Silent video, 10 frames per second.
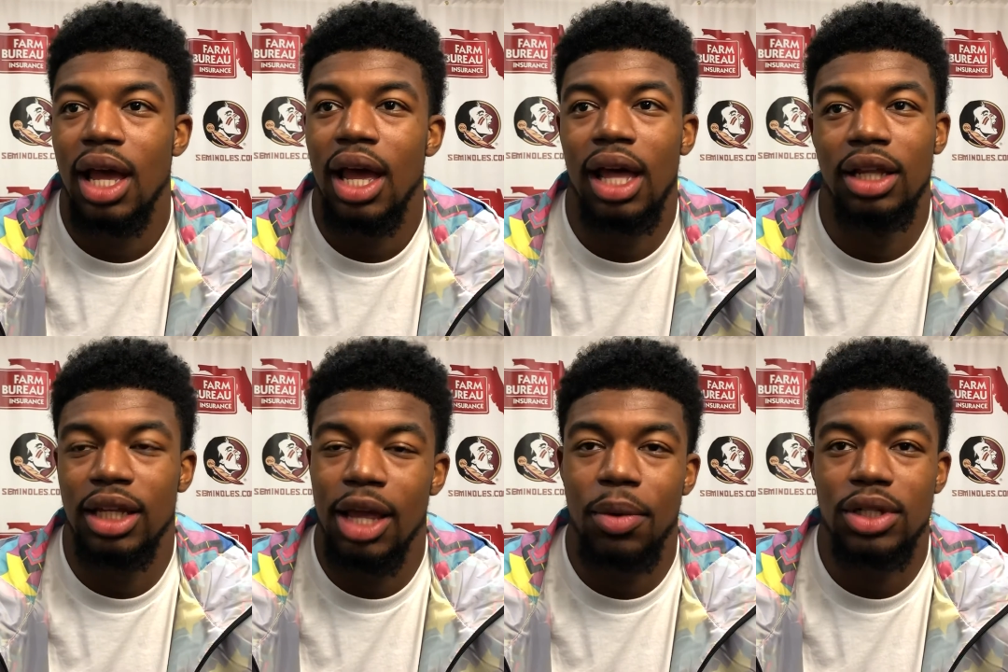and
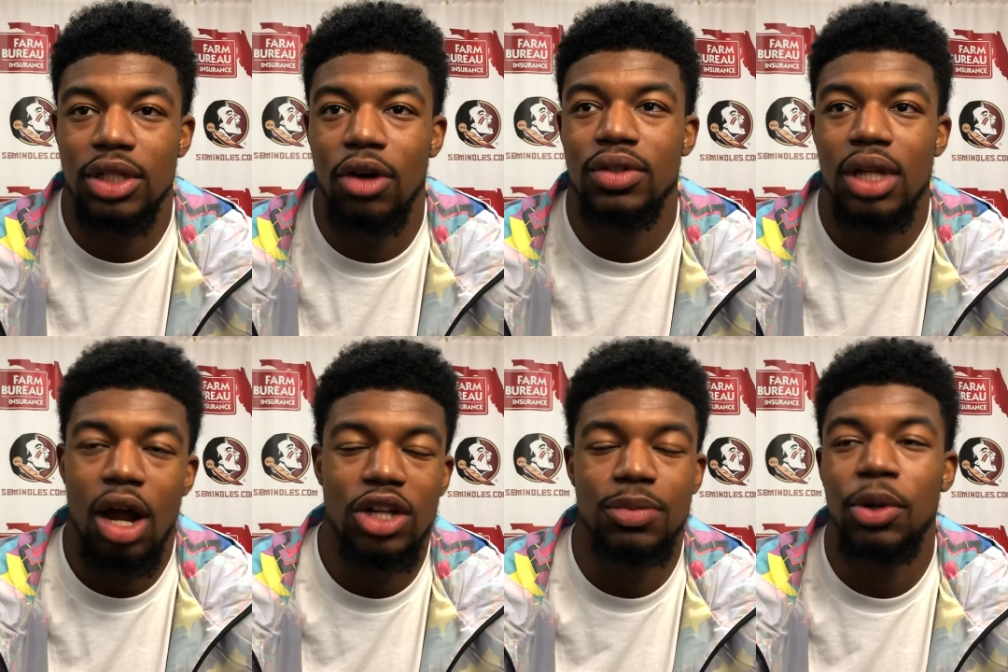keep ourselves,
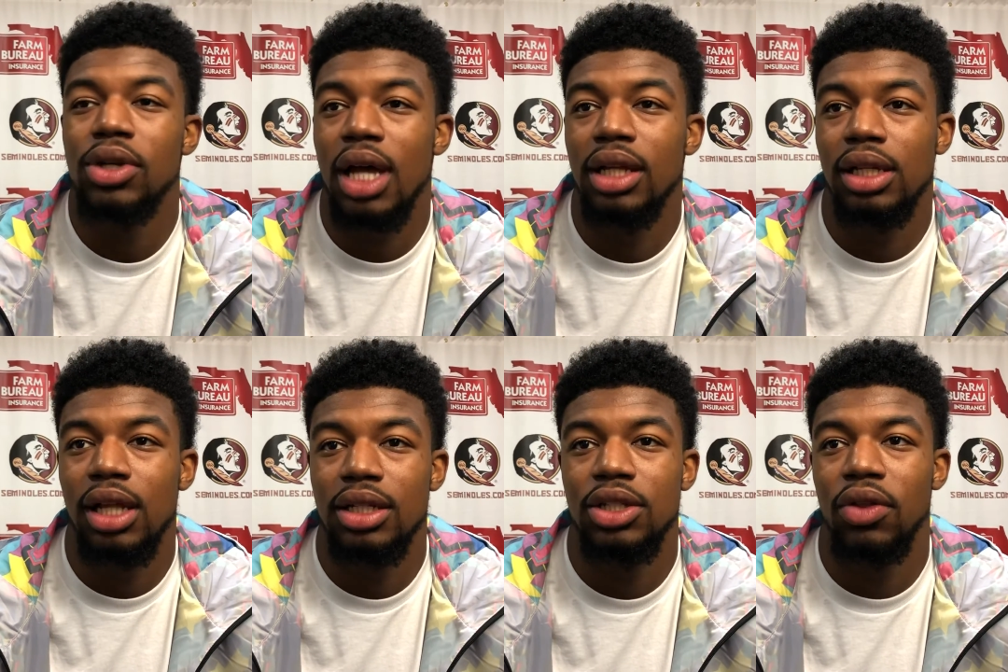our spirits high to let
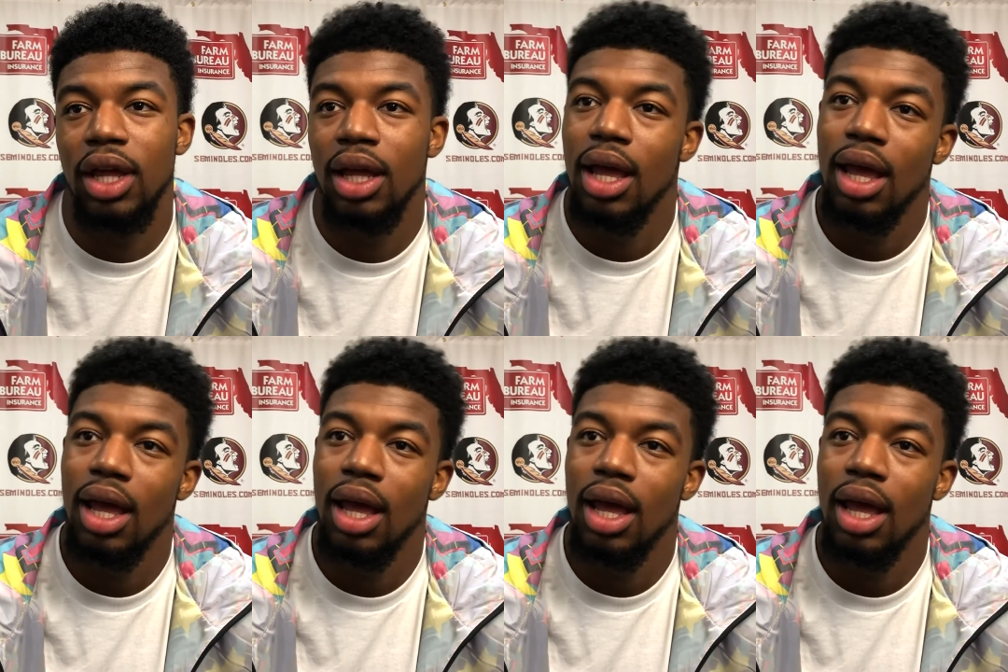us know that,